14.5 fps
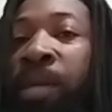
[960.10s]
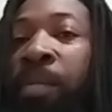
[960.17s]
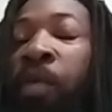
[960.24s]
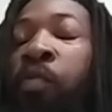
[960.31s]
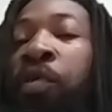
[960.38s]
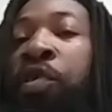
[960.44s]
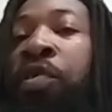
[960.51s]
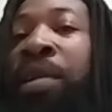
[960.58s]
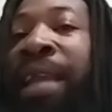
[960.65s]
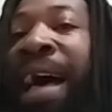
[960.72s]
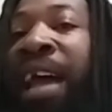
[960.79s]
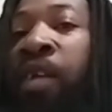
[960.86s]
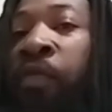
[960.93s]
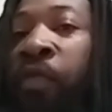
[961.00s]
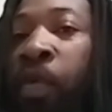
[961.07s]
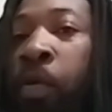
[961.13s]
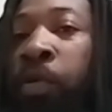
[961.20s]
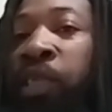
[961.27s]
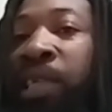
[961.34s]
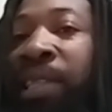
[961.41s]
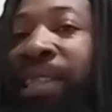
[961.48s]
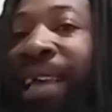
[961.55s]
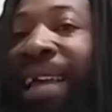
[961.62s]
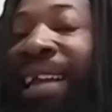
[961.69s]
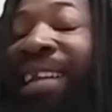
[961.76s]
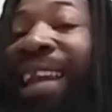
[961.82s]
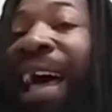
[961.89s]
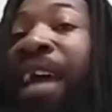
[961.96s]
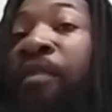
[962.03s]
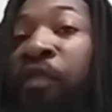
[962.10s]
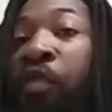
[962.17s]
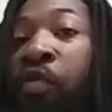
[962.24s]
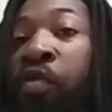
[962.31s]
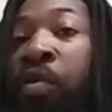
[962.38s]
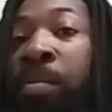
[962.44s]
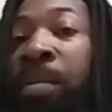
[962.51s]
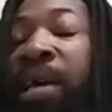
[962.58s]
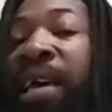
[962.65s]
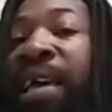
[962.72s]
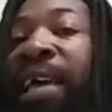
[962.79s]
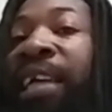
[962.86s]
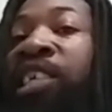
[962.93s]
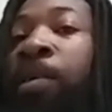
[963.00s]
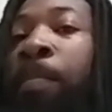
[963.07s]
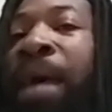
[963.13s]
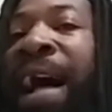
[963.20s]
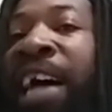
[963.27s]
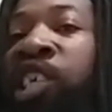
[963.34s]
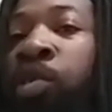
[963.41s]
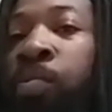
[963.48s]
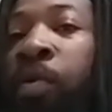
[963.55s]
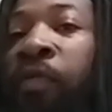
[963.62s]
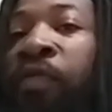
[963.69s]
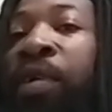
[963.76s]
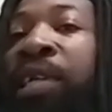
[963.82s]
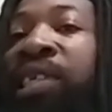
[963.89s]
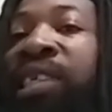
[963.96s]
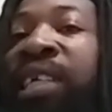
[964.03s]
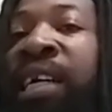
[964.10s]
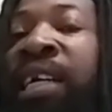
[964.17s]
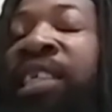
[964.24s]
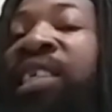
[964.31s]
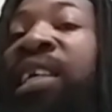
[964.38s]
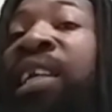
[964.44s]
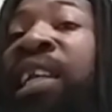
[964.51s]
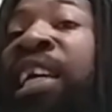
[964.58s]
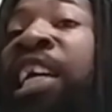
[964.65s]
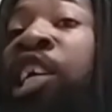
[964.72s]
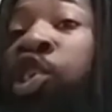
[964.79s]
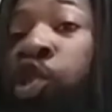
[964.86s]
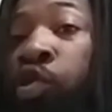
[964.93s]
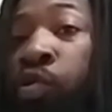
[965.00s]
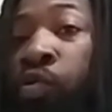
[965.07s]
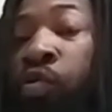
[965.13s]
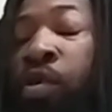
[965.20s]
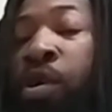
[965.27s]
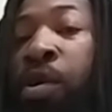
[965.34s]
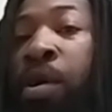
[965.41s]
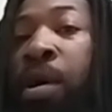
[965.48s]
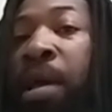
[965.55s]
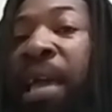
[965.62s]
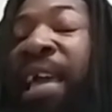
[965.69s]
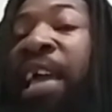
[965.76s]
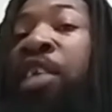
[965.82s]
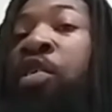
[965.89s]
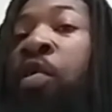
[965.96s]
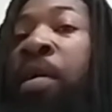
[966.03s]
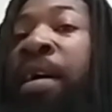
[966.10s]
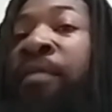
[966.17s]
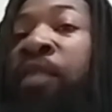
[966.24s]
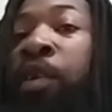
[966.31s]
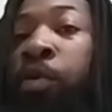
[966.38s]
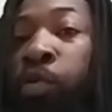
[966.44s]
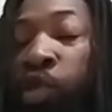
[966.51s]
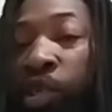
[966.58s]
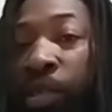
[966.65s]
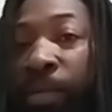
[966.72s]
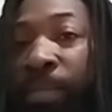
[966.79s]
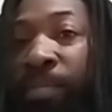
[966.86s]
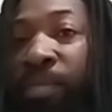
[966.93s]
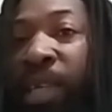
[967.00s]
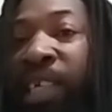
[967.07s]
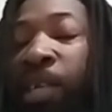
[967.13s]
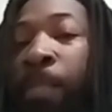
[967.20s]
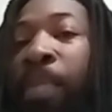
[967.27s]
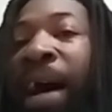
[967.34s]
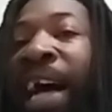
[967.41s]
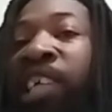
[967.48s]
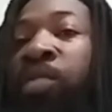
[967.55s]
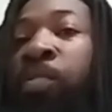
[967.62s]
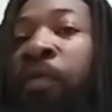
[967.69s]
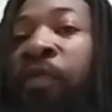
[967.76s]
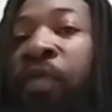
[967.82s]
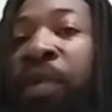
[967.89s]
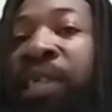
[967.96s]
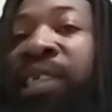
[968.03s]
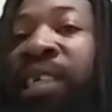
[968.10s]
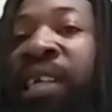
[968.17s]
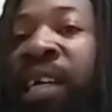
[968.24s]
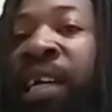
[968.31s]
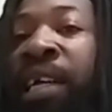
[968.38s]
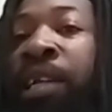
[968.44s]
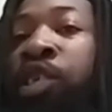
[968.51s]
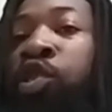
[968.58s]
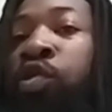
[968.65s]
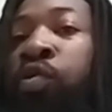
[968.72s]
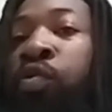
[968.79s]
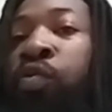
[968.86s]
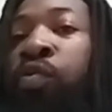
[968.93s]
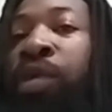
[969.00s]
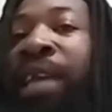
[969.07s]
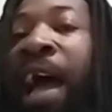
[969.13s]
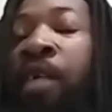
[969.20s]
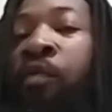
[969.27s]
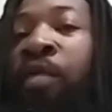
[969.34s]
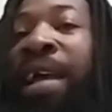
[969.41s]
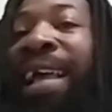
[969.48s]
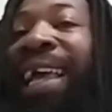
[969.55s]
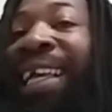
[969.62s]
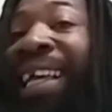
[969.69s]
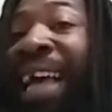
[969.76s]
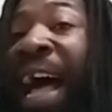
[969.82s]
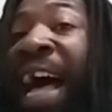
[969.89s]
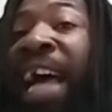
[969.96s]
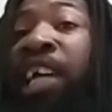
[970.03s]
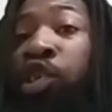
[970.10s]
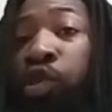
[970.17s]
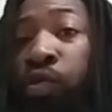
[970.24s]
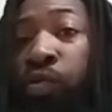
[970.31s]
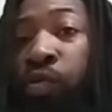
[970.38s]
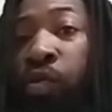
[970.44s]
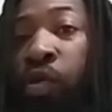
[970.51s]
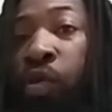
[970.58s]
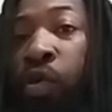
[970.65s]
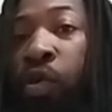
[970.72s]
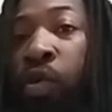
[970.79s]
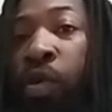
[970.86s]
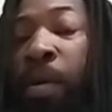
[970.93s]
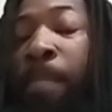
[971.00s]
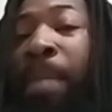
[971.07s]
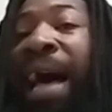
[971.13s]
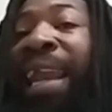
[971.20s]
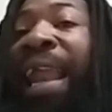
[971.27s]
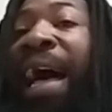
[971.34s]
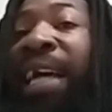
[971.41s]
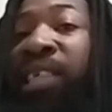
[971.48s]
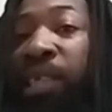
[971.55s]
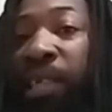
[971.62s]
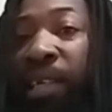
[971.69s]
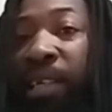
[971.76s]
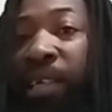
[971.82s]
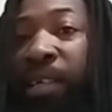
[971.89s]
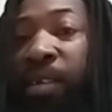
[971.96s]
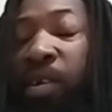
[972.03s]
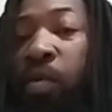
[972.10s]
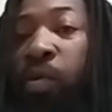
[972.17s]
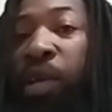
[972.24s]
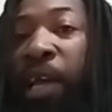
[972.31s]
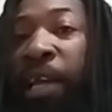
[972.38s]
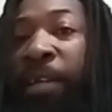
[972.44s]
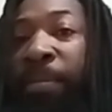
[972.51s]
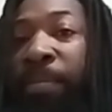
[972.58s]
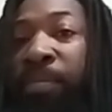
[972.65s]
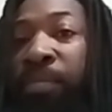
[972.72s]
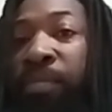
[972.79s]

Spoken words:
But when you're not a photosynthetic life form, it's impossible for the sun to lead you in your evolution. It's impossible for the sun to direct and guide you biologically. Okay?